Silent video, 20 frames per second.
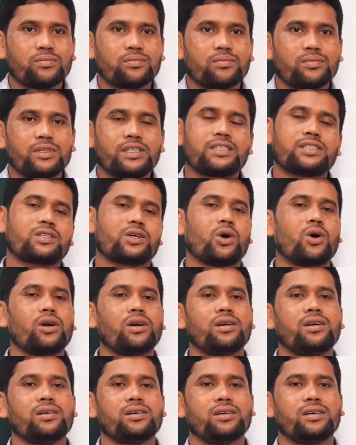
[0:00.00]
is
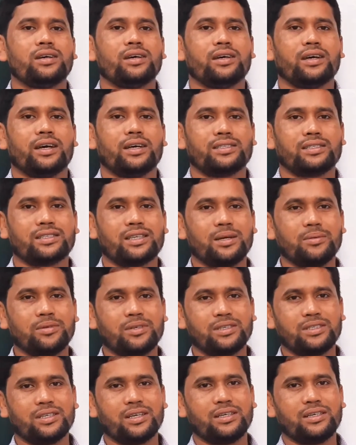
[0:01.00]
called
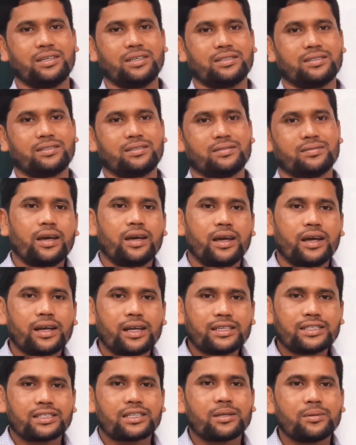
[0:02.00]
exclamatory sentence. An
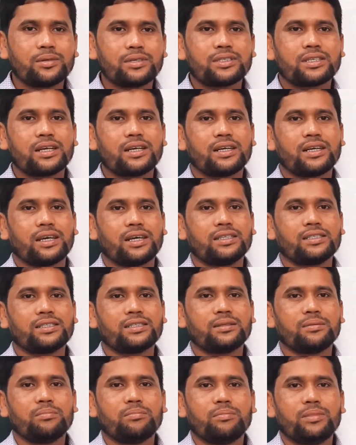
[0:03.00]
exclamatory
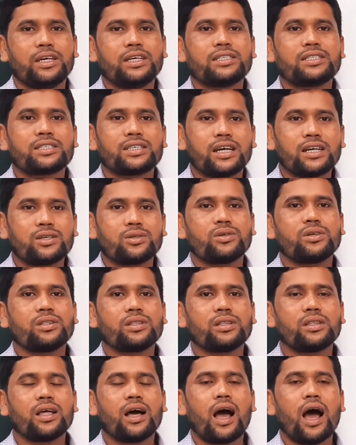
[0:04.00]
sentence may start with
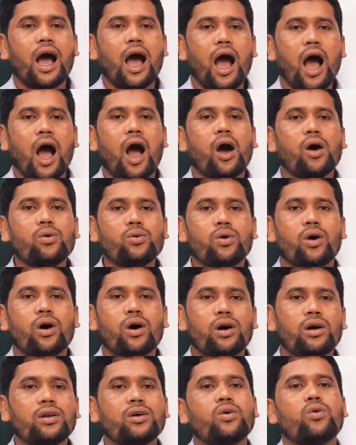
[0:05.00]
how
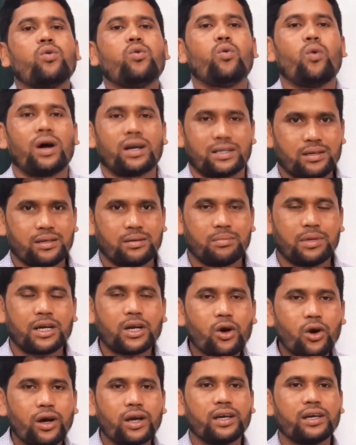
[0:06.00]
or what,
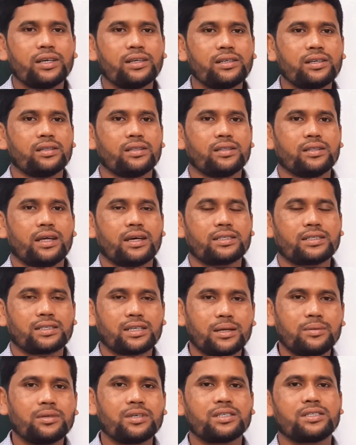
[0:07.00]
but when the
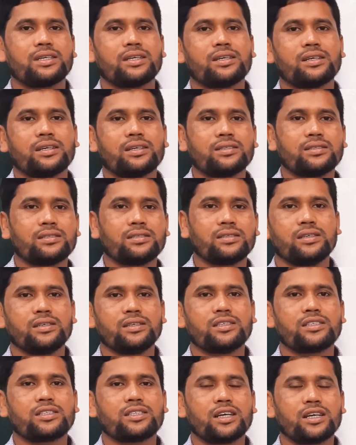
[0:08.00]
exclamatory sentence
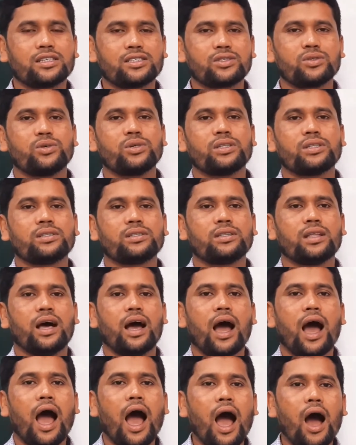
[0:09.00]
starts with
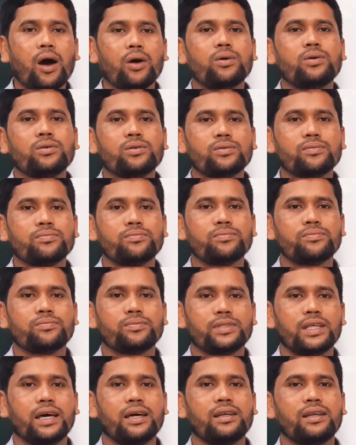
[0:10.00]
how,
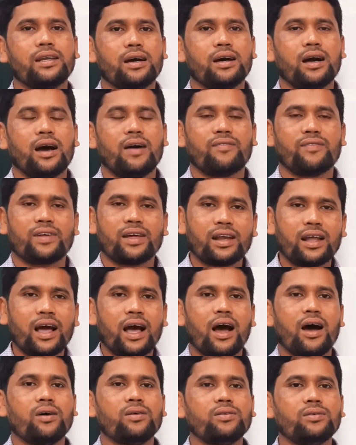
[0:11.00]
then after
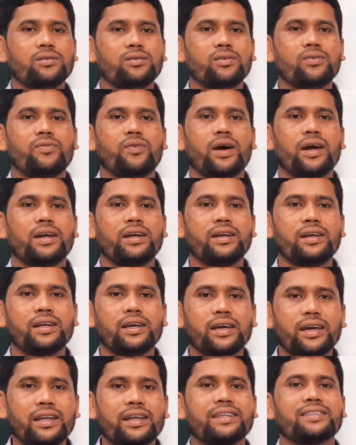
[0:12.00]
how we find
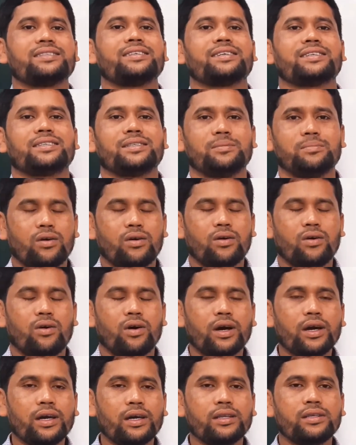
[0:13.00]
an adjective.
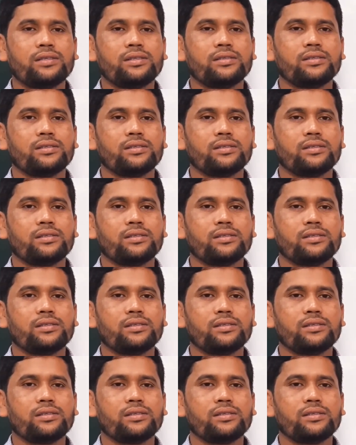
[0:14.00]
When